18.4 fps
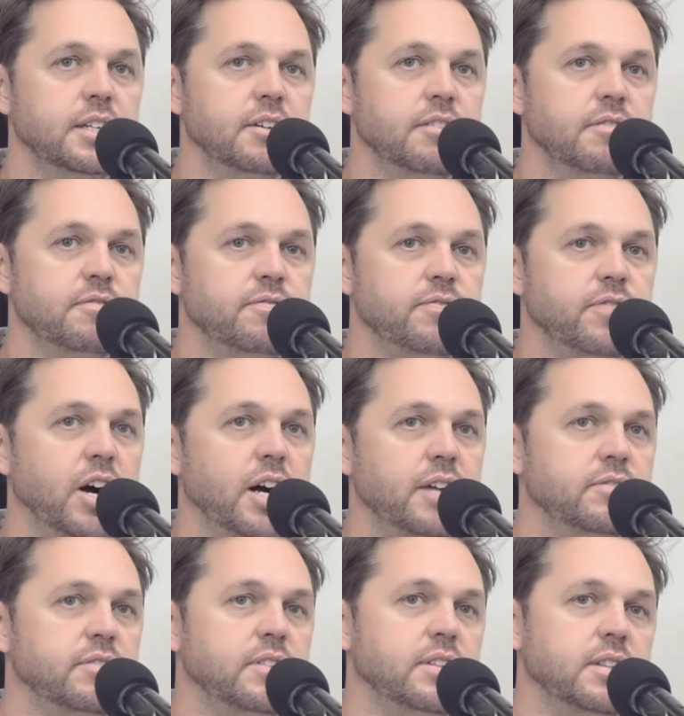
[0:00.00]

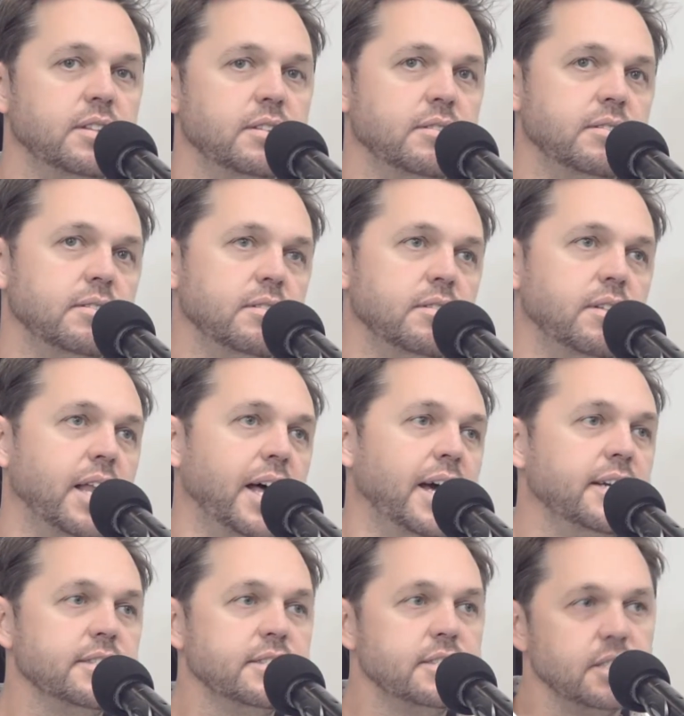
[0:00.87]
5
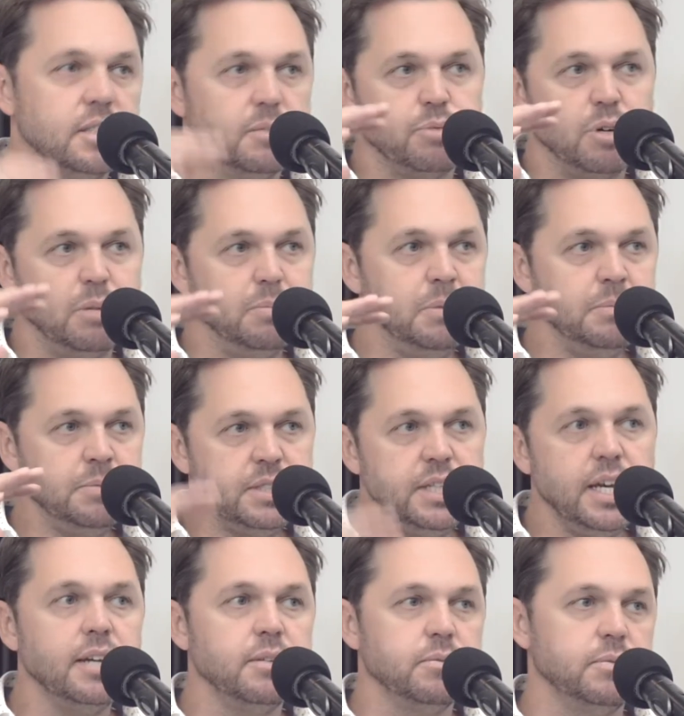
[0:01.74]
layers to the problem
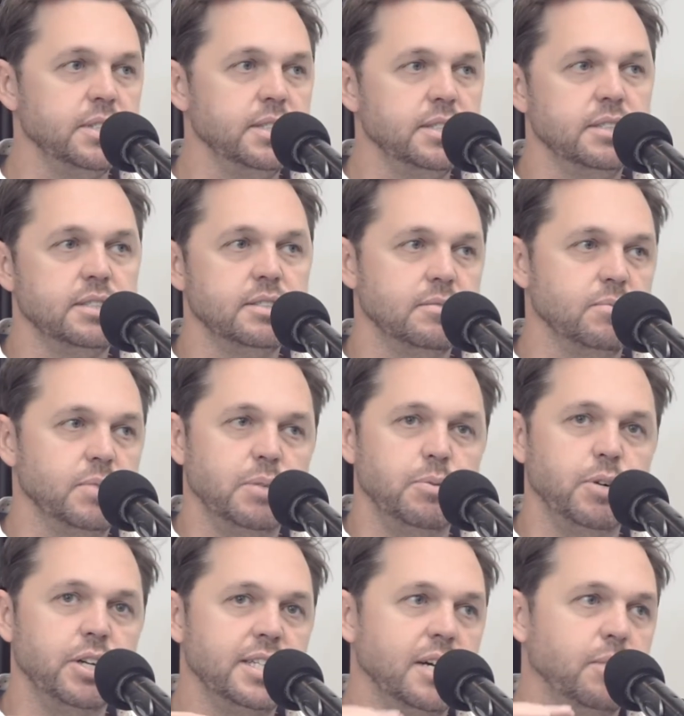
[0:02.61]
set. We
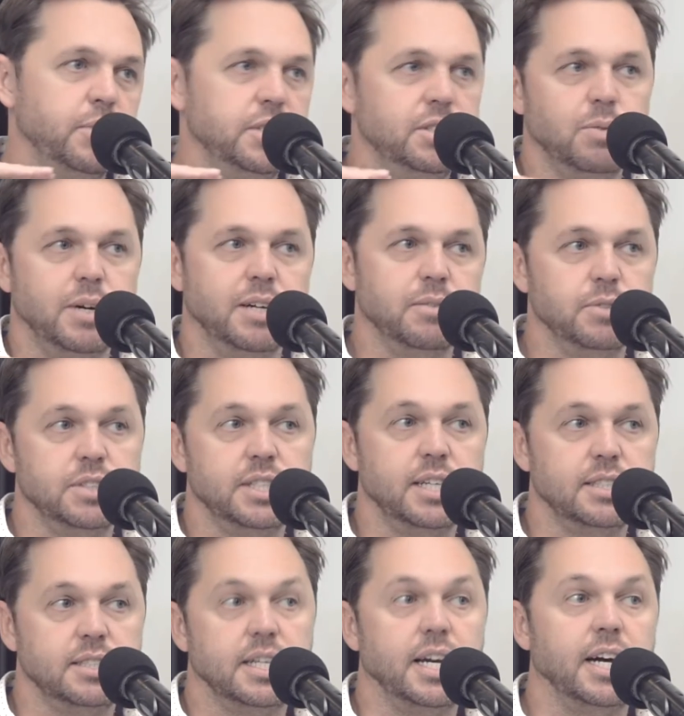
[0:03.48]
worked out which one was our
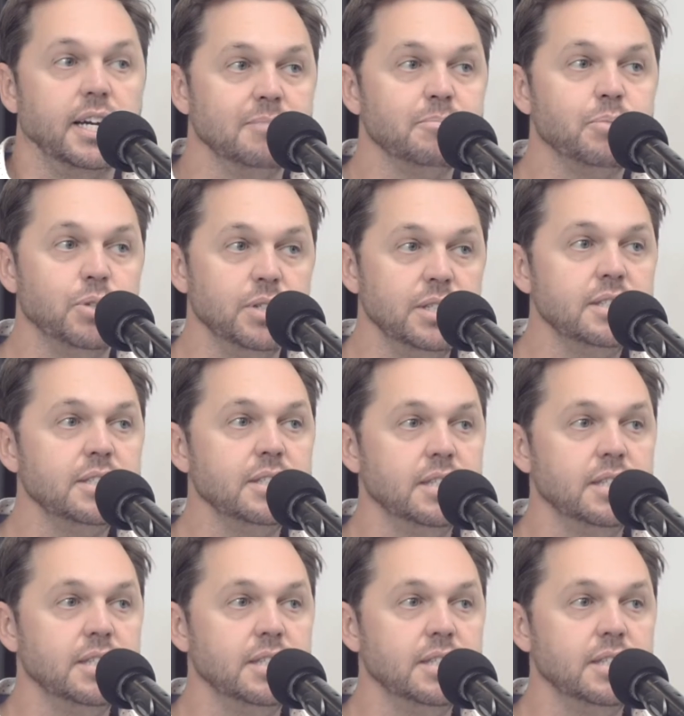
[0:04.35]
starting point.